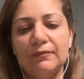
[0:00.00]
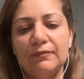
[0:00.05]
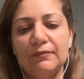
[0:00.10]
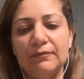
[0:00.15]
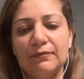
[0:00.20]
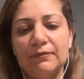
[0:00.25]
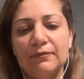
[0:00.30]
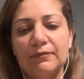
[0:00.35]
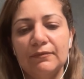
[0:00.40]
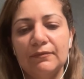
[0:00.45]

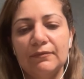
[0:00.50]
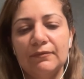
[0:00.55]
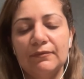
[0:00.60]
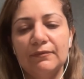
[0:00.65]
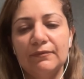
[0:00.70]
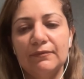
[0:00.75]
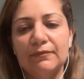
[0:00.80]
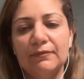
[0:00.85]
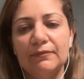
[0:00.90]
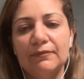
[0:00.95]

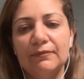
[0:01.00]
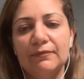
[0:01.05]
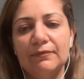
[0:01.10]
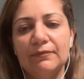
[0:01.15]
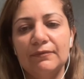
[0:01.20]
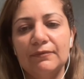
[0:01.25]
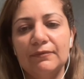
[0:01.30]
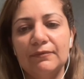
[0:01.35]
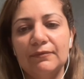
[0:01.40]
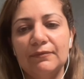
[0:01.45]

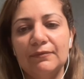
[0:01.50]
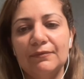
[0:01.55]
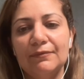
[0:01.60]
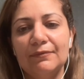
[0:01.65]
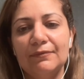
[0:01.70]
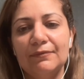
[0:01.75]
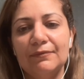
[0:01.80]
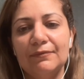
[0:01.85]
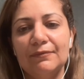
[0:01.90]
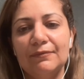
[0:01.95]
This person isn't speaking.